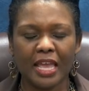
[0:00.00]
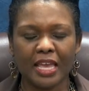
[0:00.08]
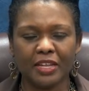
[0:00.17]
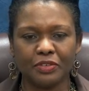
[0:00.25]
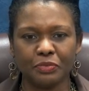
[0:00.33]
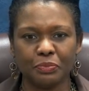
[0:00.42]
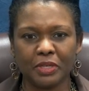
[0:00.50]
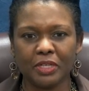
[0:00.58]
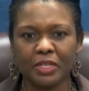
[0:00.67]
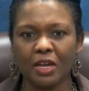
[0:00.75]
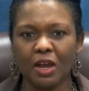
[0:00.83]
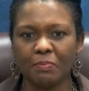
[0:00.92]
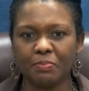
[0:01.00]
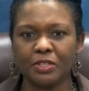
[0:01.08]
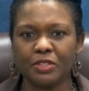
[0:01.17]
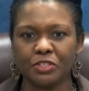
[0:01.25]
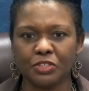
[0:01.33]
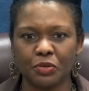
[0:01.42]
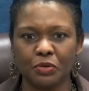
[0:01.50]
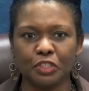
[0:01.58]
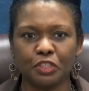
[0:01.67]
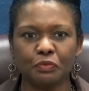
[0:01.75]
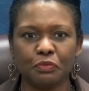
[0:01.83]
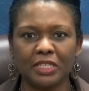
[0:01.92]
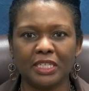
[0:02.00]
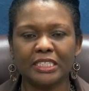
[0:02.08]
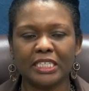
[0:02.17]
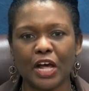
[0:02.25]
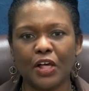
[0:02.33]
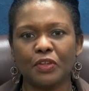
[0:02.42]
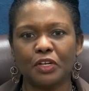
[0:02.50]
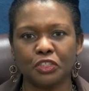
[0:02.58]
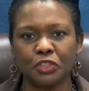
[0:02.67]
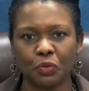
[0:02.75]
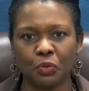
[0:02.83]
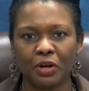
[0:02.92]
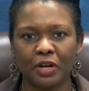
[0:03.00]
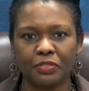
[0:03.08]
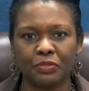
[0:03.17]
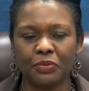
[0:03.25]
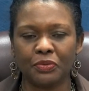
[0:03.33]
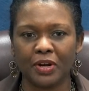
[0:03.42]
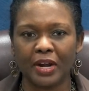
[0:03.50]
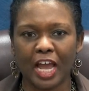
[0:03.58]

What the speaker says: it's really up to the student to really tell their story through their